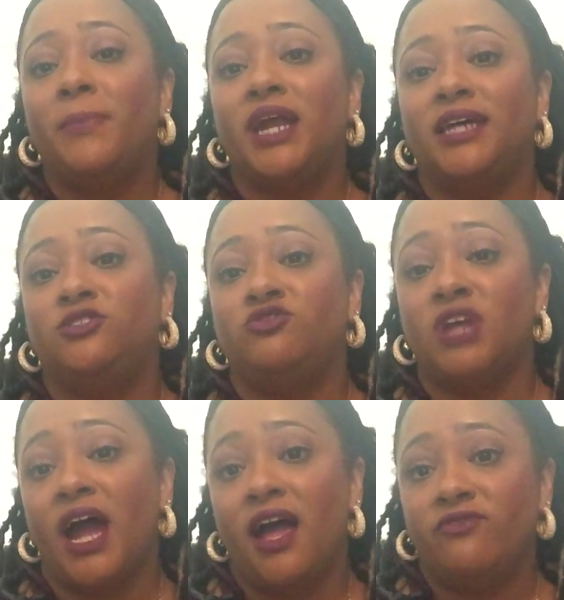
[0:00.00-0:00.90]
but I do
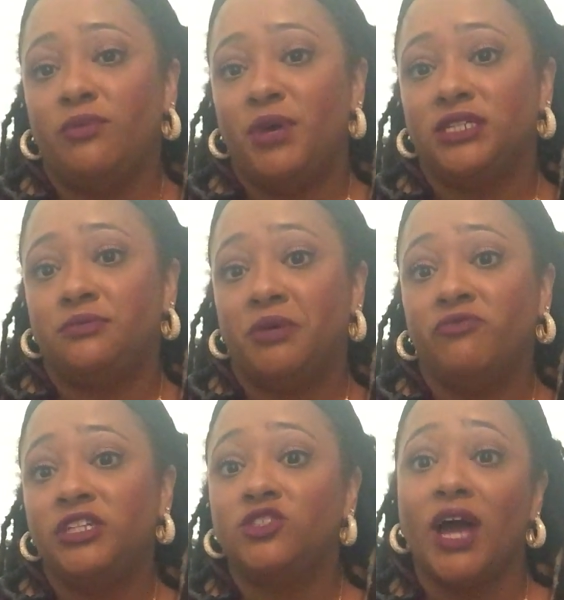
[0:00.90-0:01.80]
not have the best
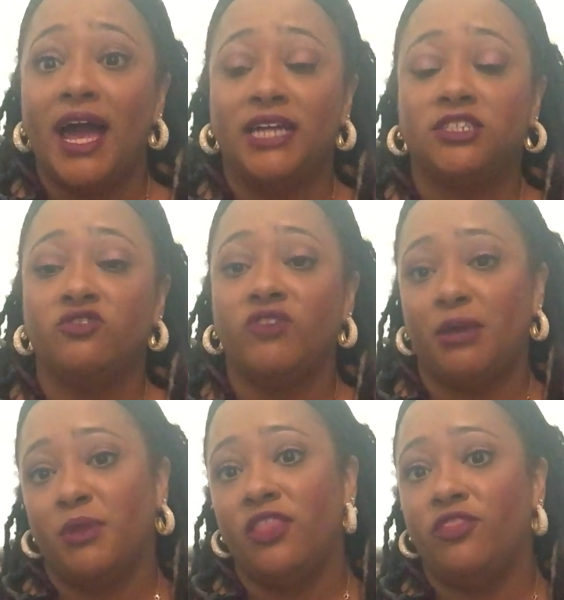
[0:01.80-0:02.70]
memory, so I had to
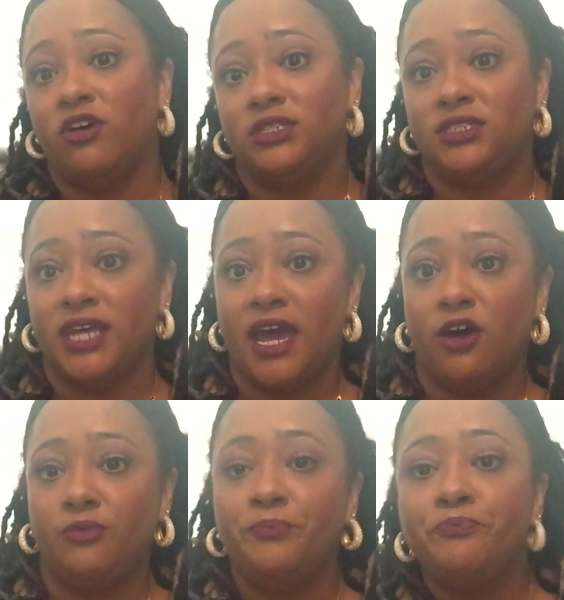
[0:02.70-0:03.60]
write my thoughts
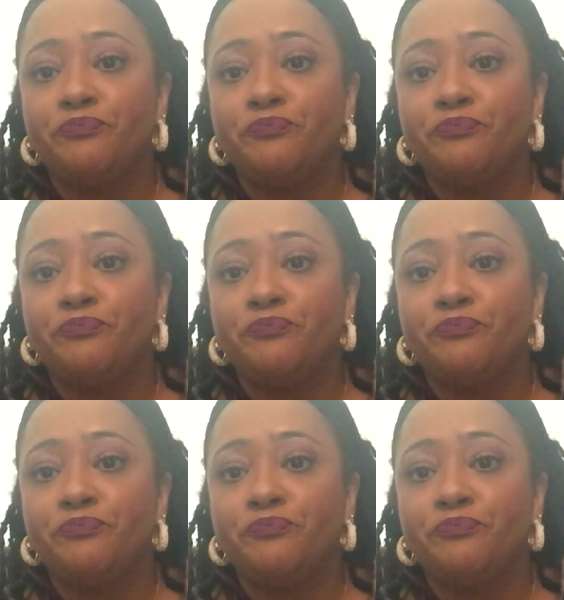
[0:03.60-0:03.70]
down,